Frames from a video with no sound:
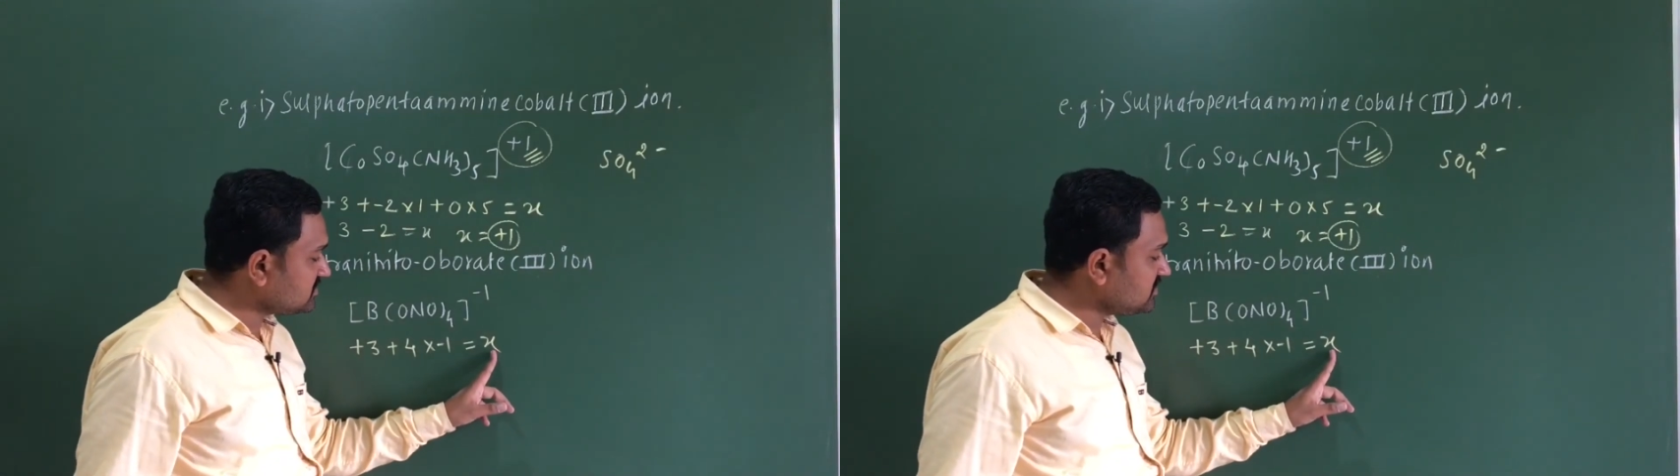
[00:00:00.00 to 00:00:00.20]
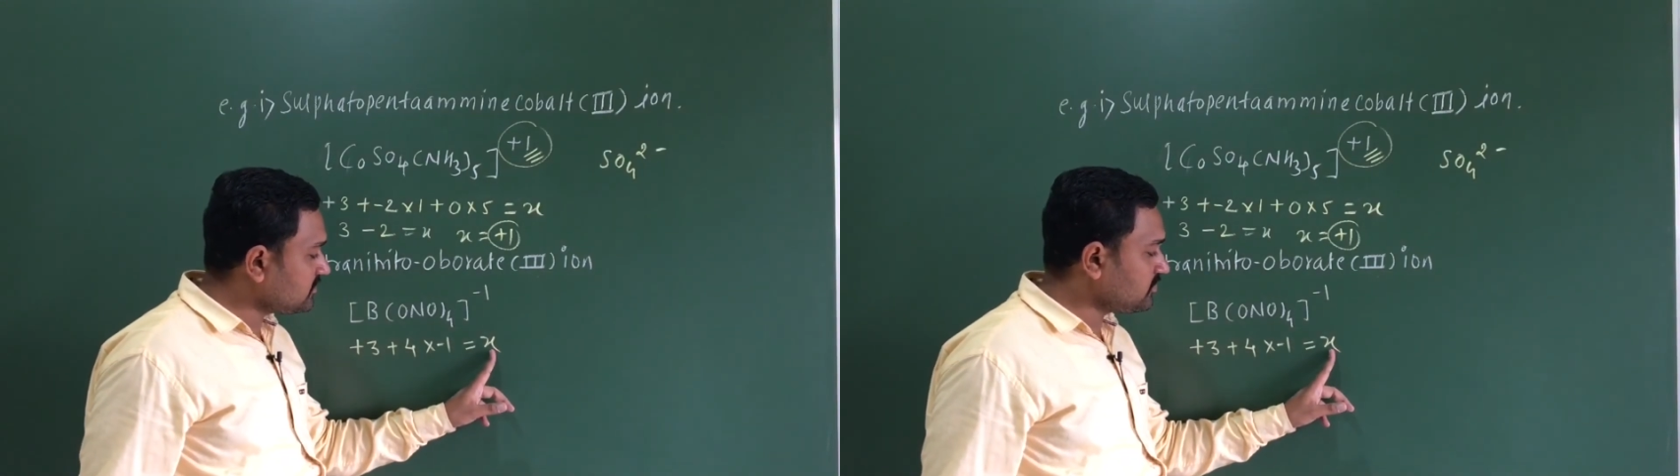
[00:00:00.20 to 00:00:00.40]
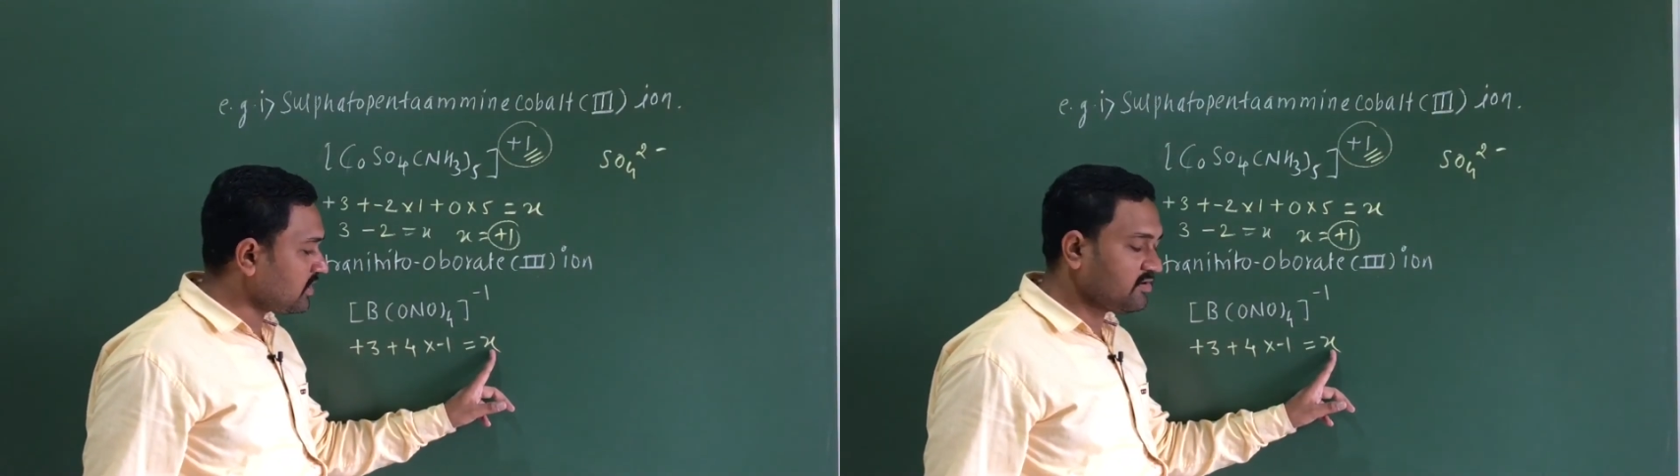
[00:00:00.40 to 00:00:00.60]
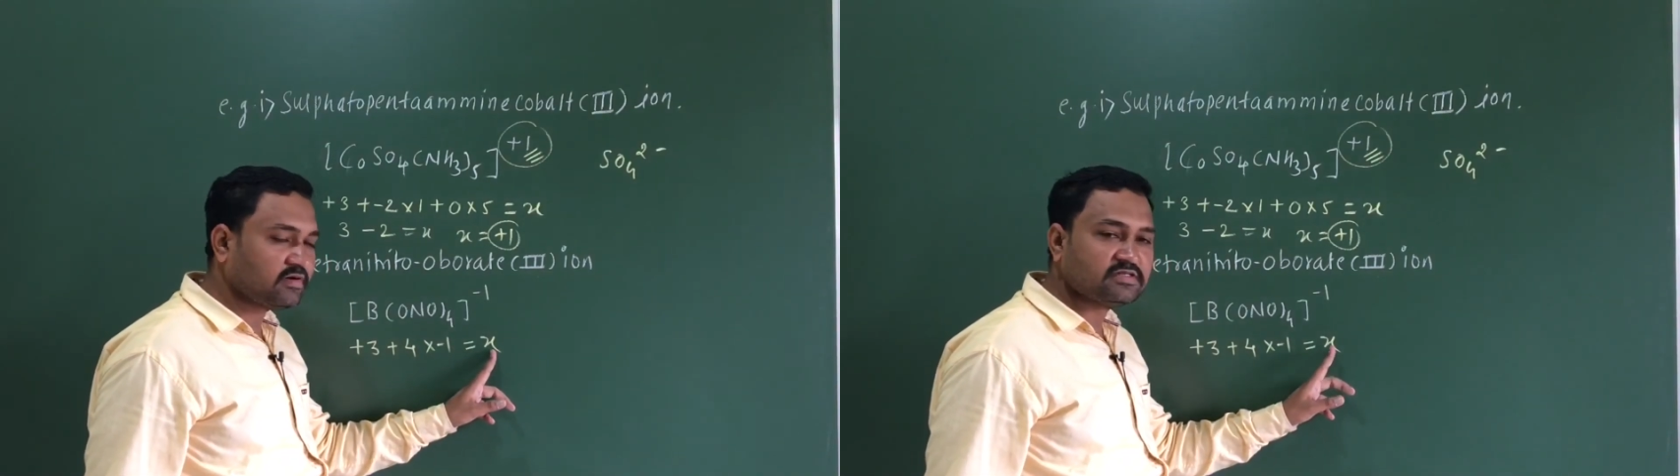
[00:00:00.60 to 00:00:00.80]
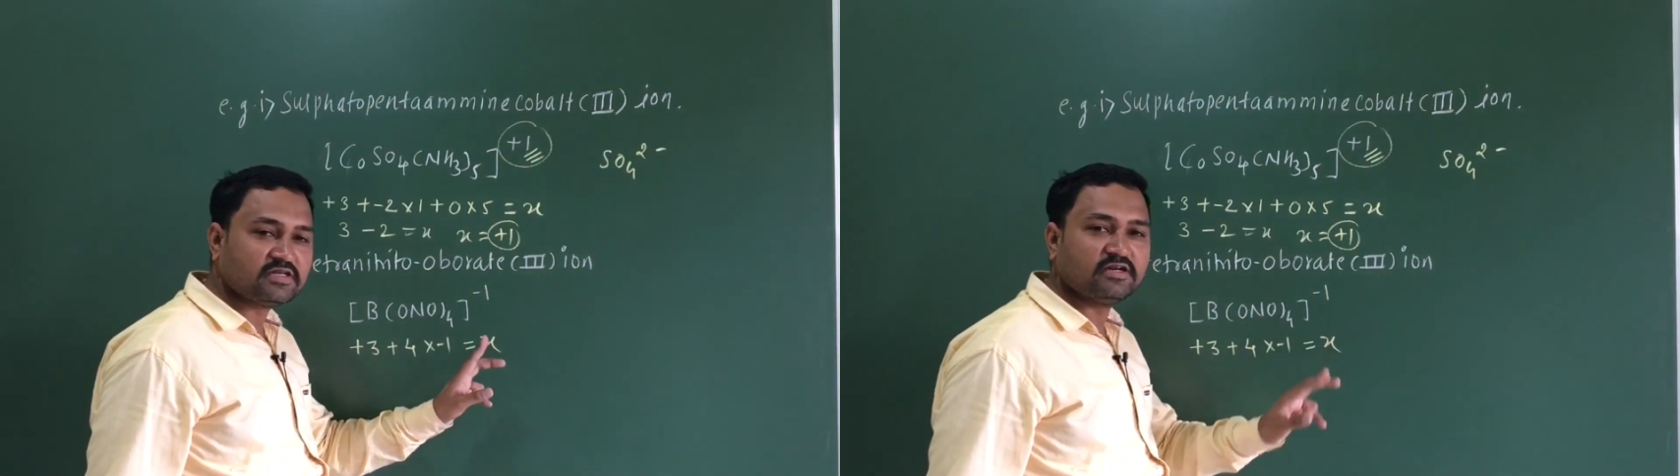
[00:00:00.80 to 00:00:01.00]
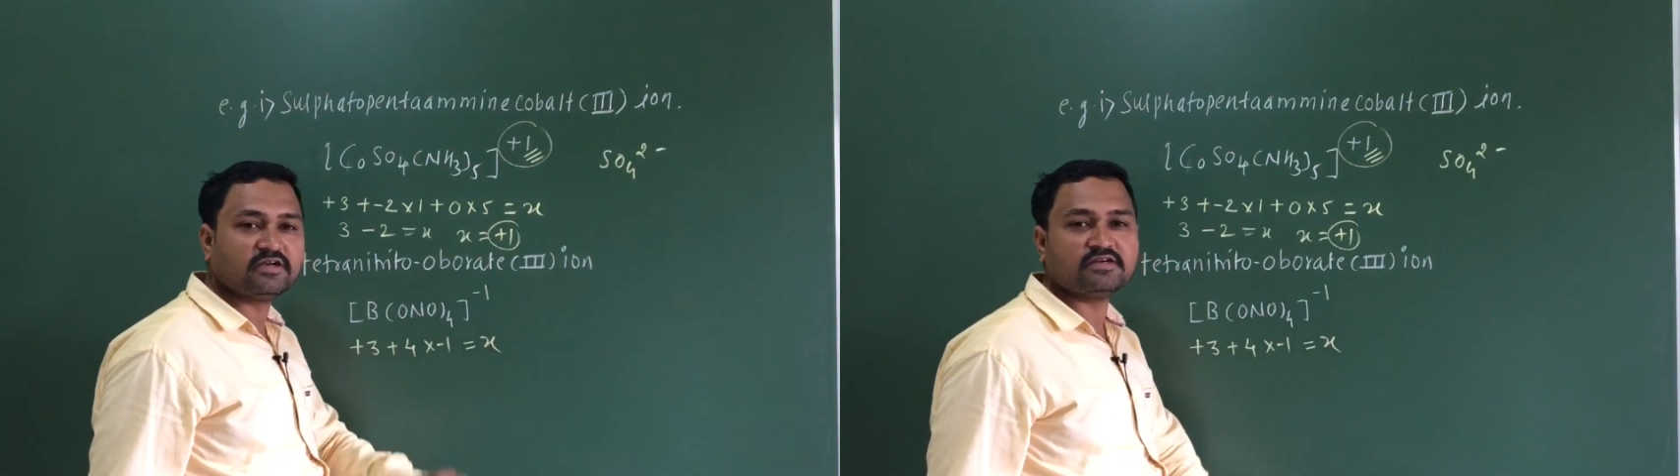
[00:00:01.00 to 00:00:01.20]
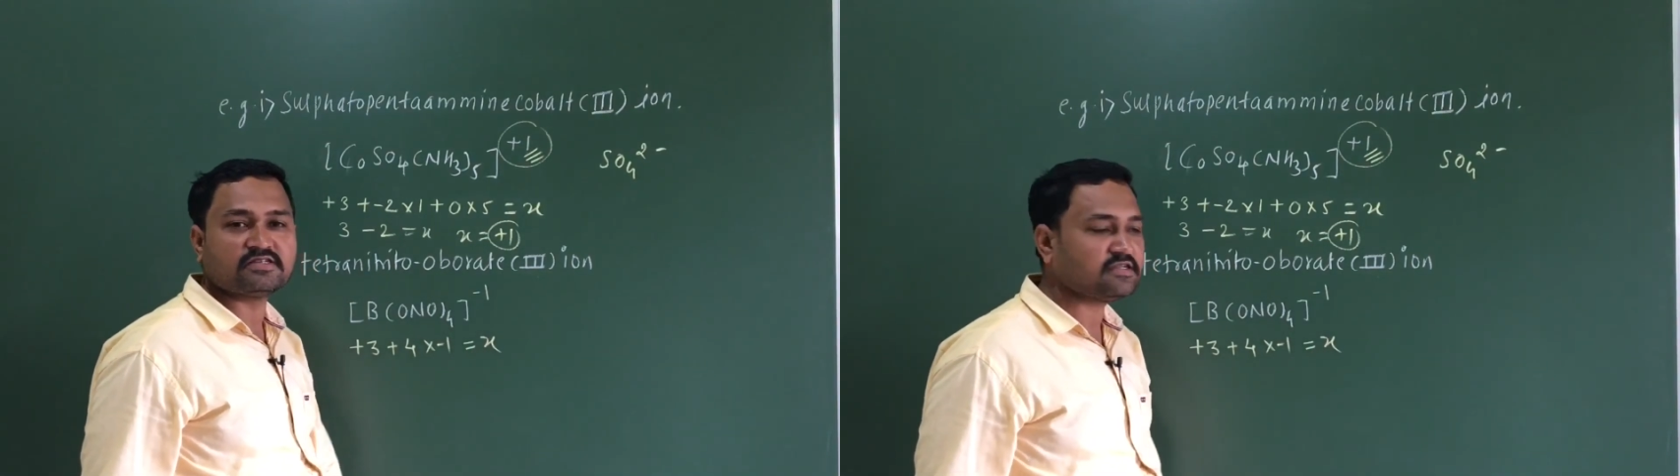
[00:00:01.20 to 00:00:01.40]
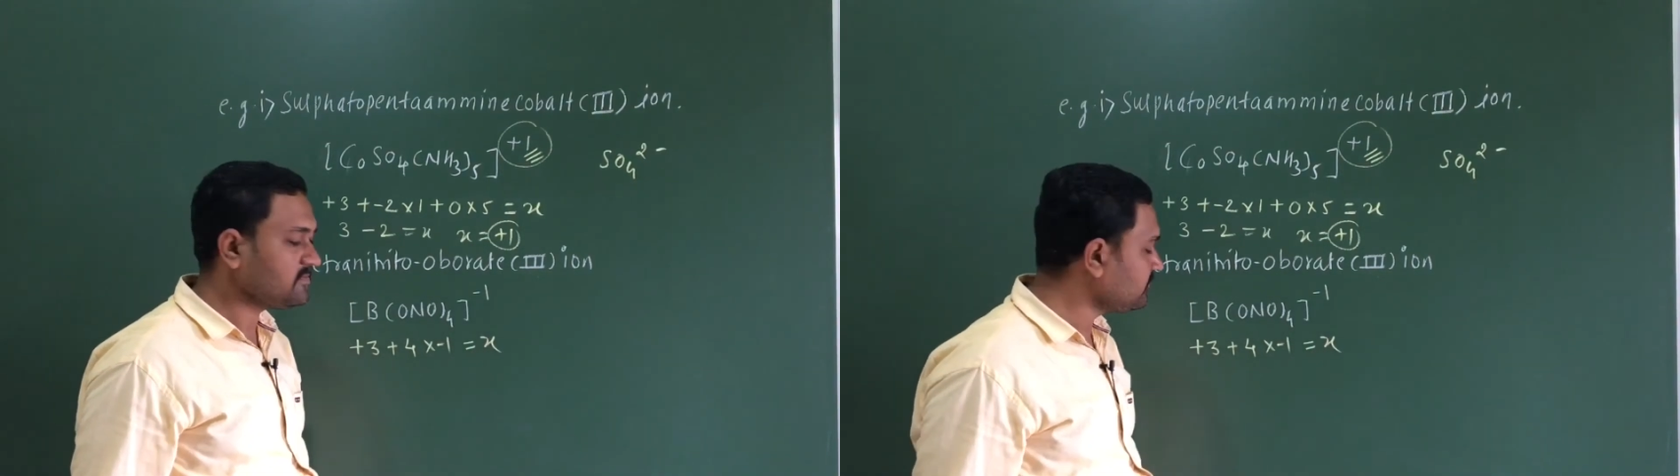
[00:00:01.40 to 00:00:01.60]
therefore I have considered it as
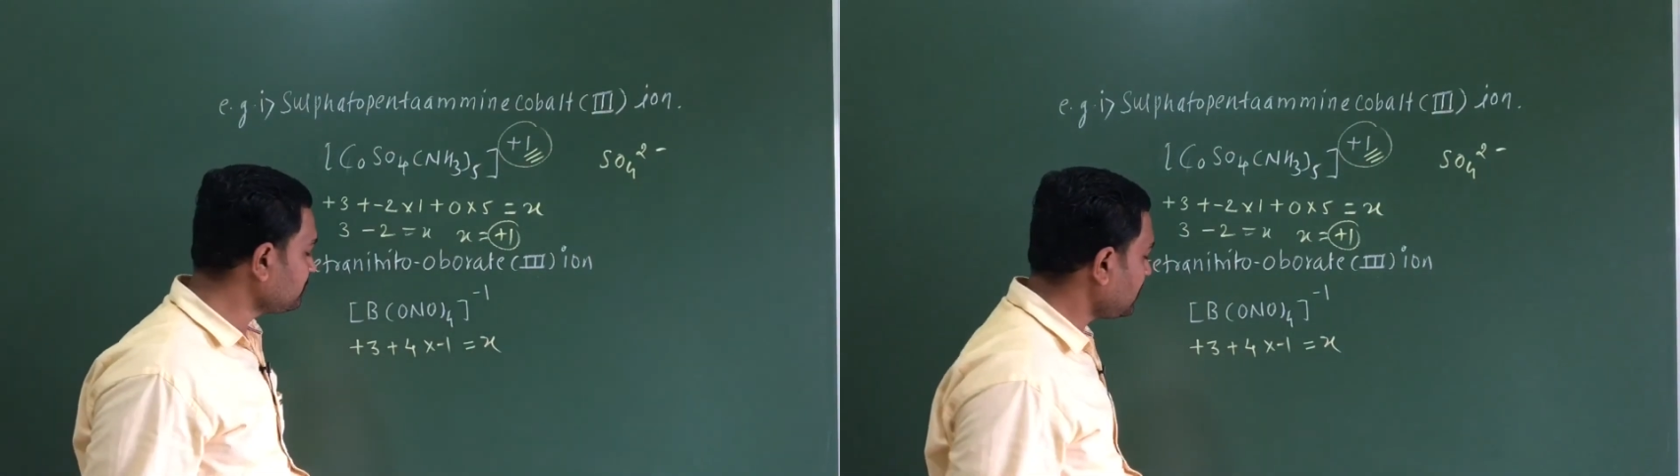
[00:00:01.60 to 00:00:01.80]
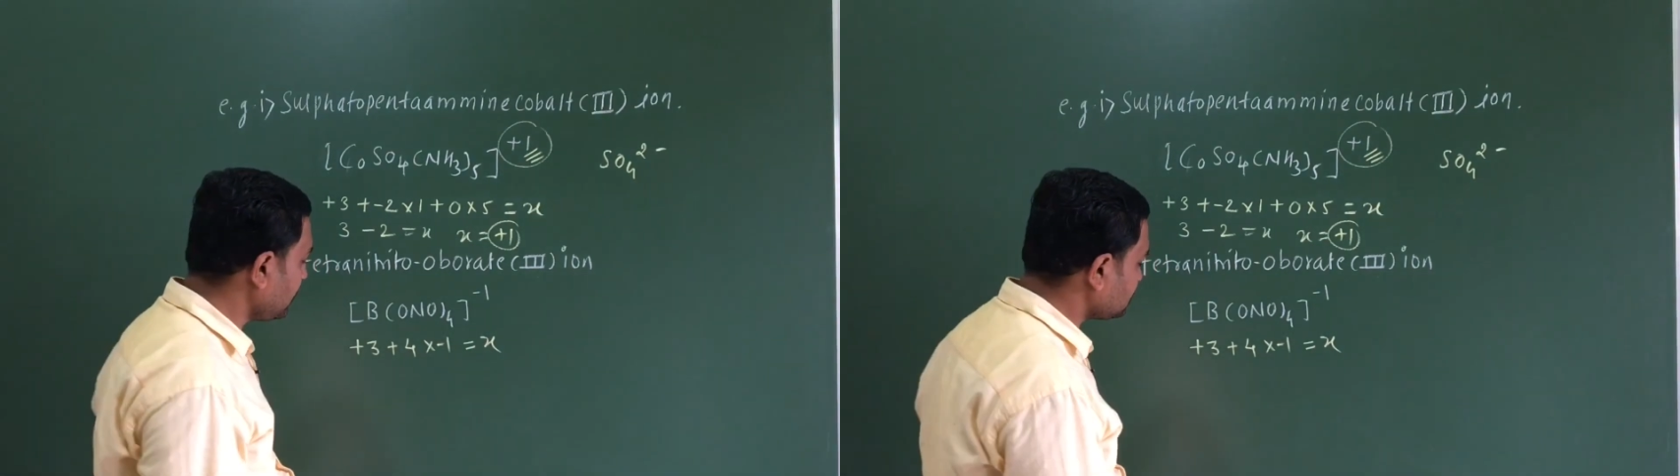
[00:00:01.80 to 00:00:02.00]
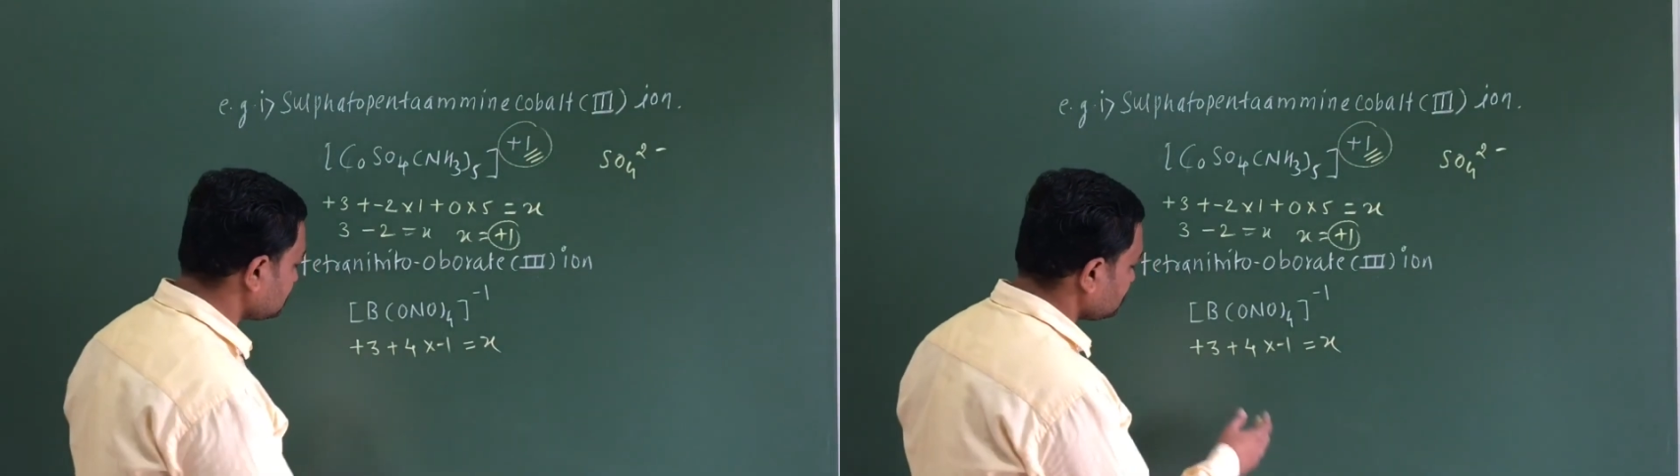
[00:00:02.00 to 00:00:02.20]
an x.